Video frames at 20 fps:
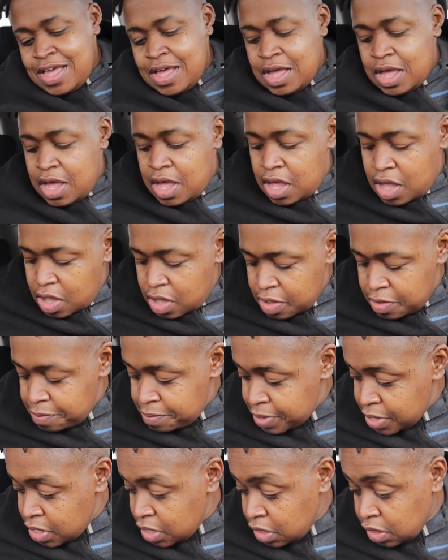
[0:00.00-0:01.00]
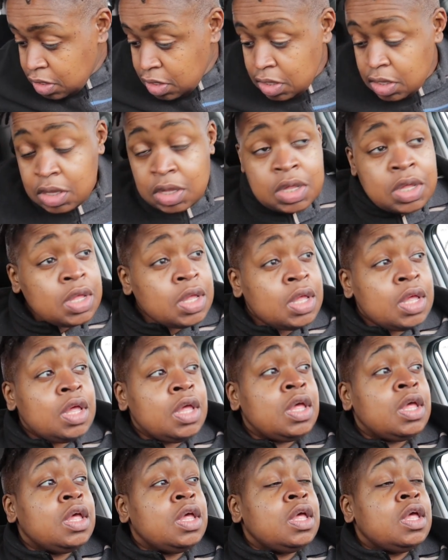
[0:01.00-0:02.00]
Ah, oh, man,
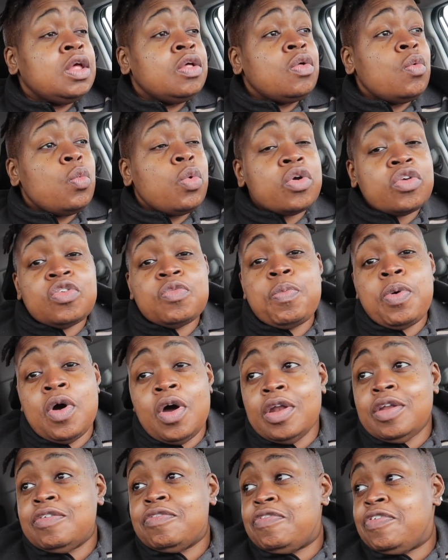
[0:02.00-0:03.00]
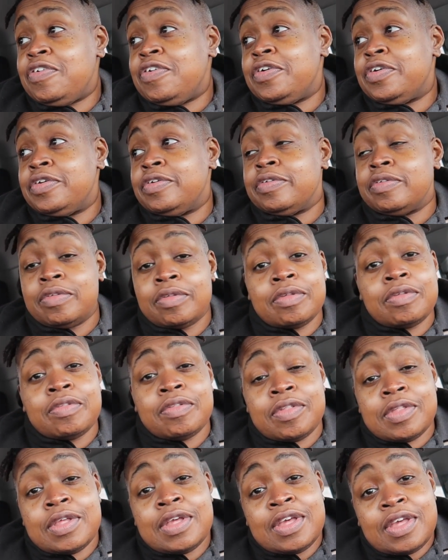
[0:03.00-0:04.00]
the worst part of
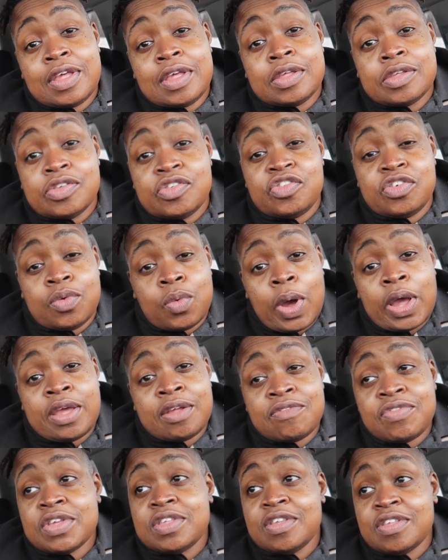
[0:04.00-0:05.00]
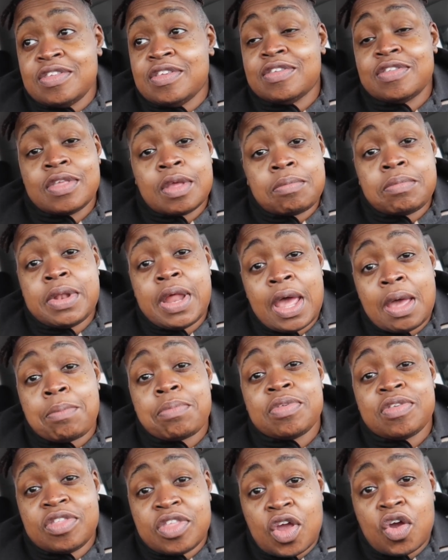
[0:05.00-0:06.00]
GYN visits is them
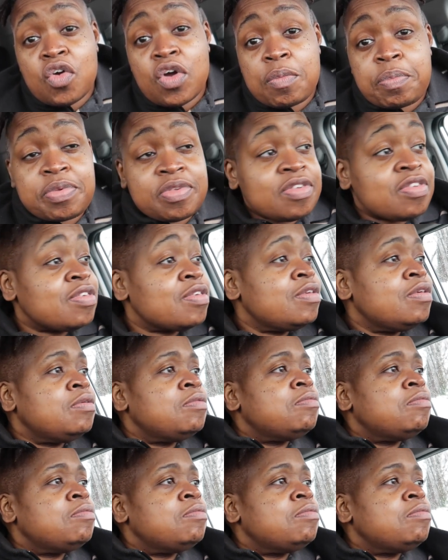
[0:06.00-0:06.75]
damn stirrups.